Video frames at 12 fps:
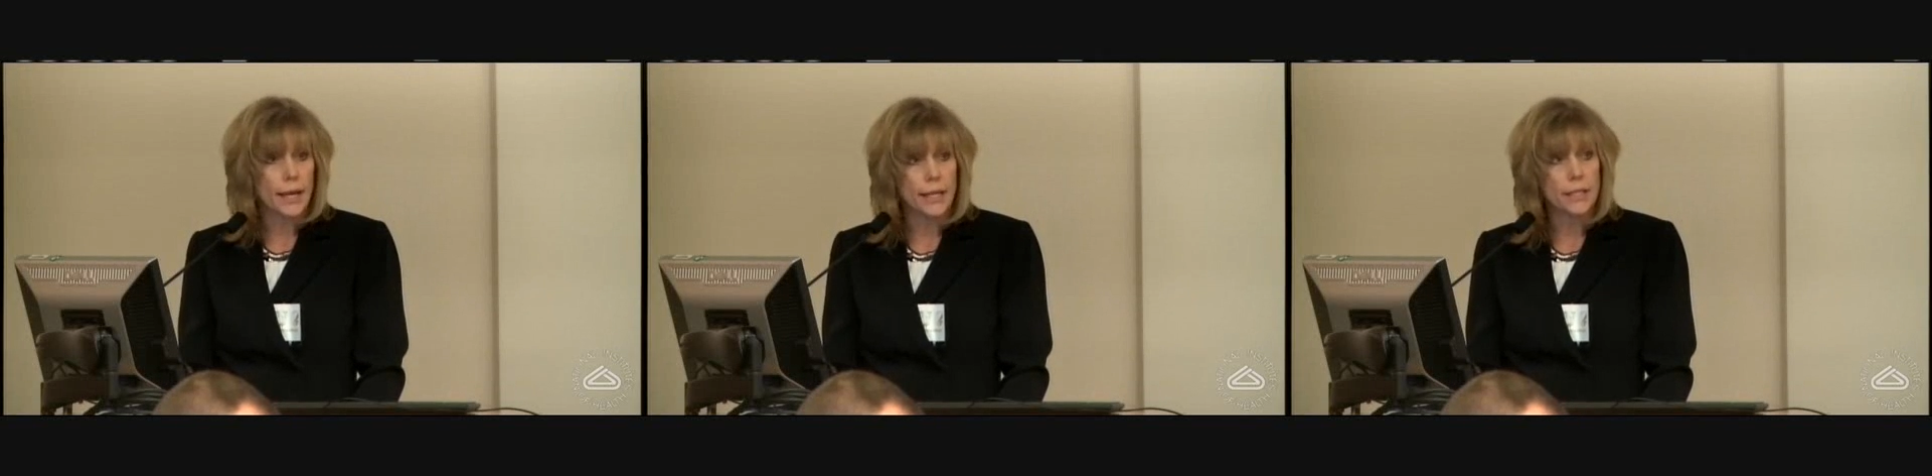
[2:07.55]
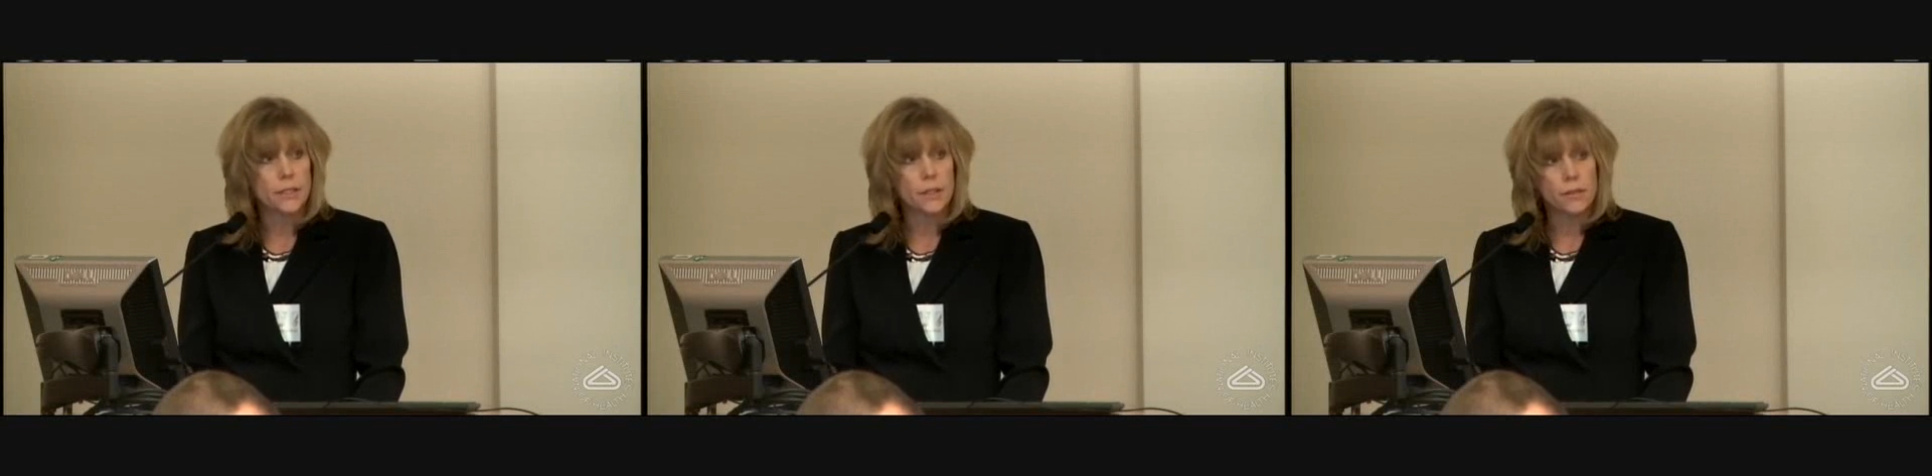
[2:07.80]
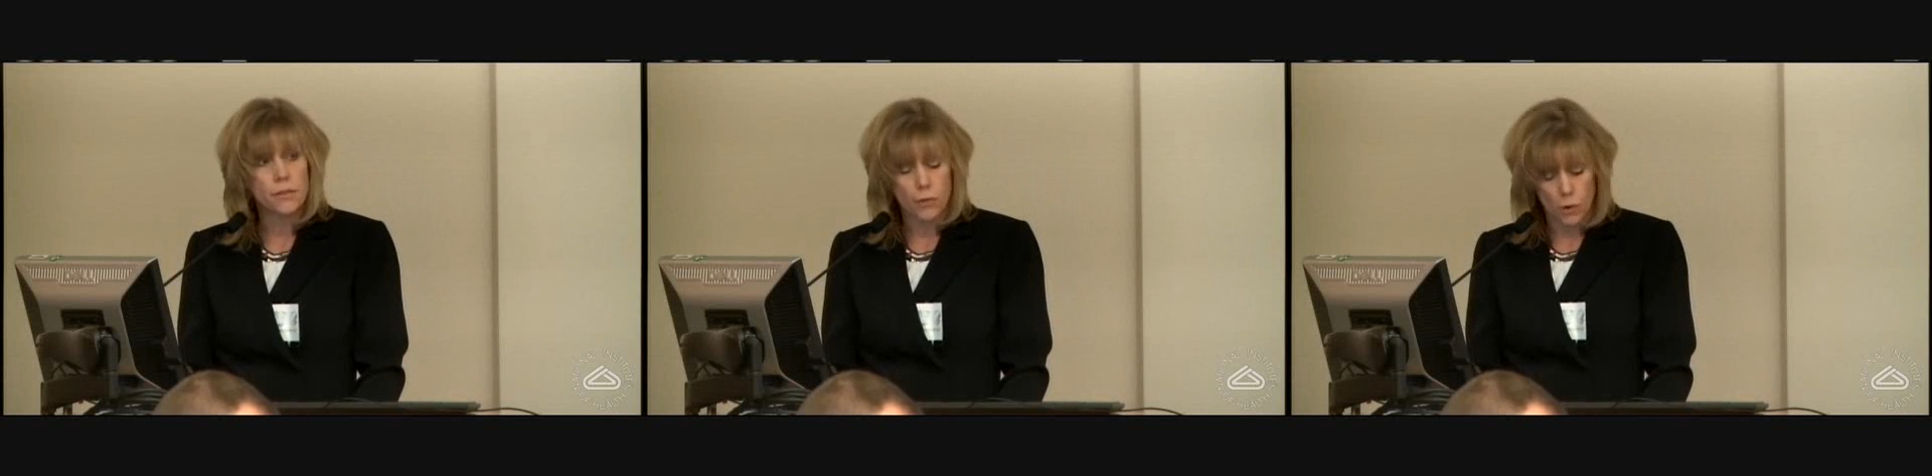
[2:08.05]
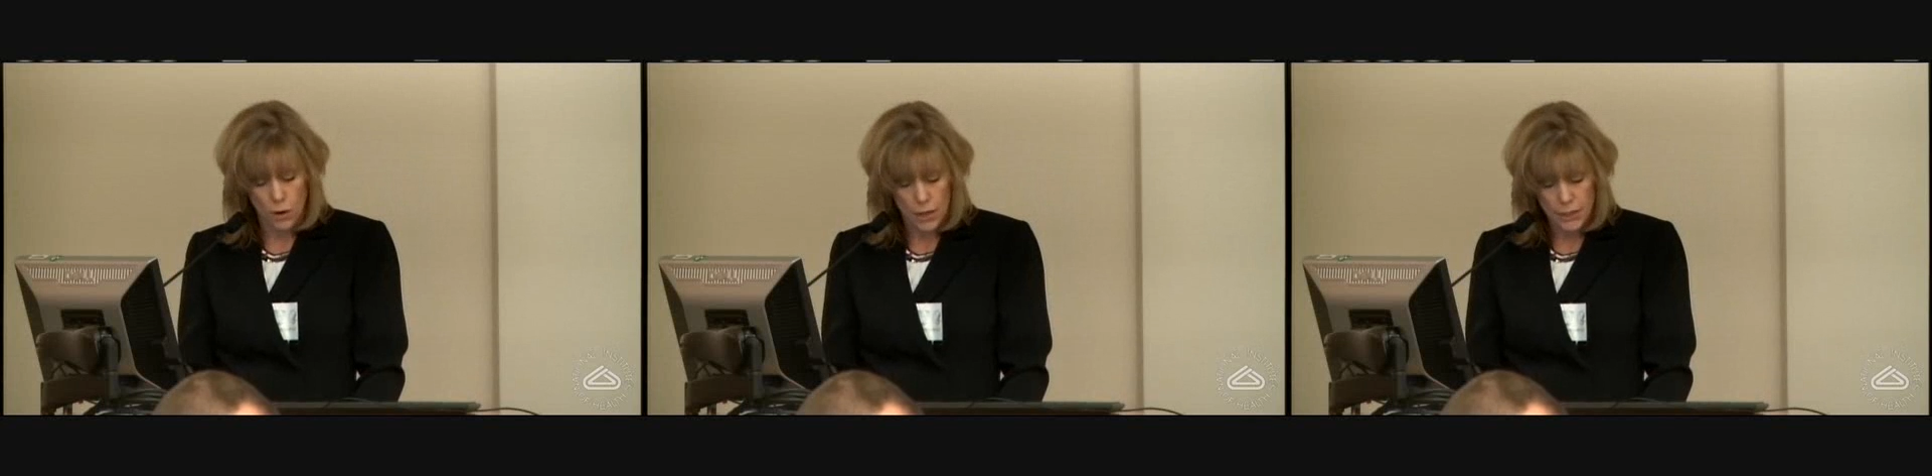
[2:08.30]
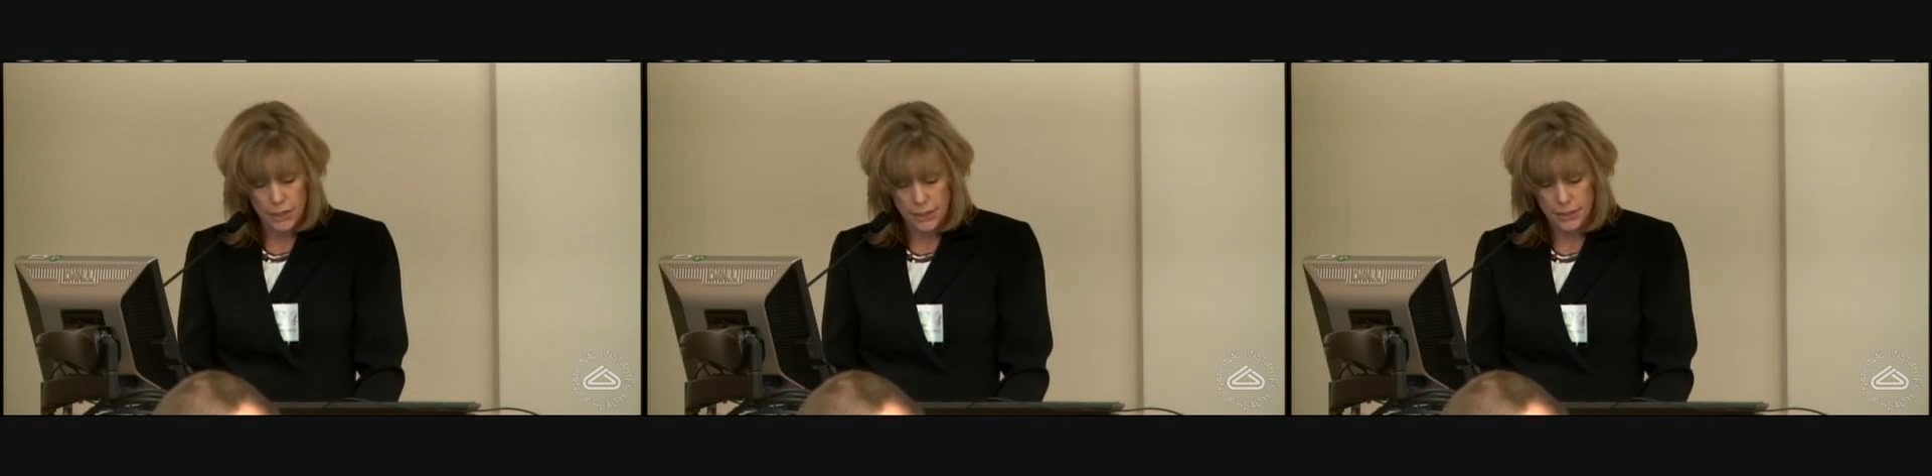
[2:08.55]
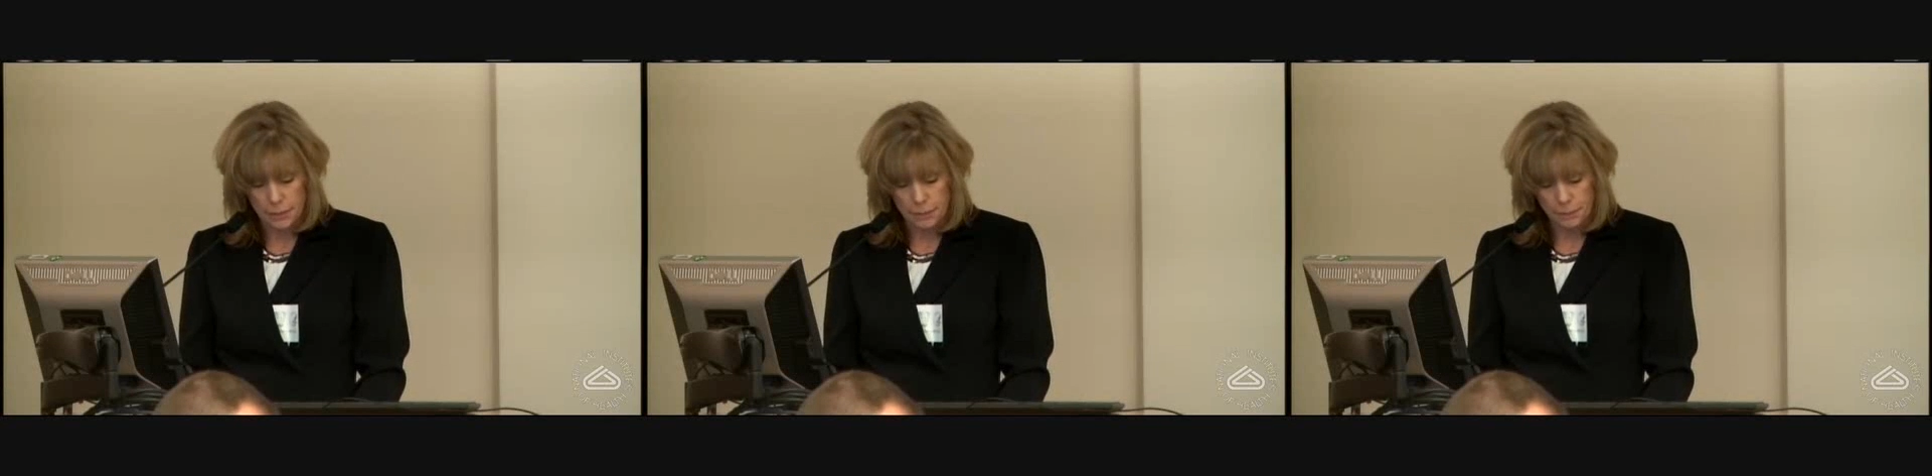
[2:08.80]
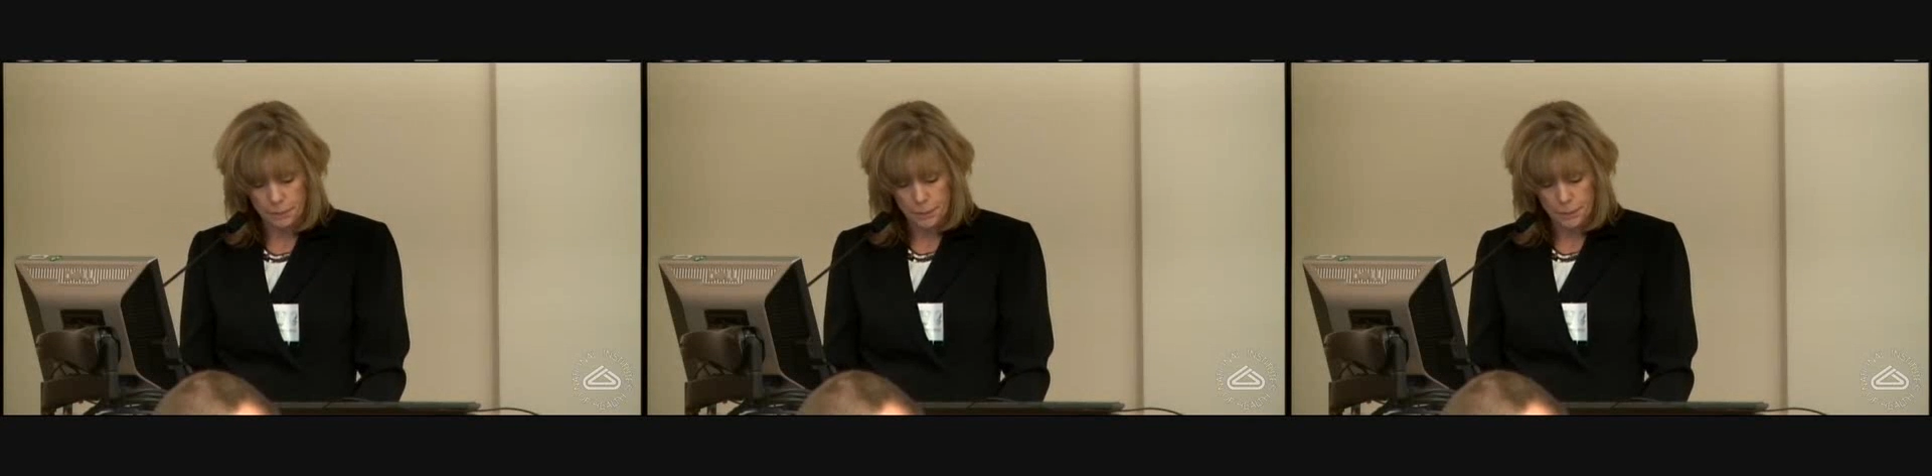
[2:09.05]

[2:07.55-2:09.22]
it is for autism,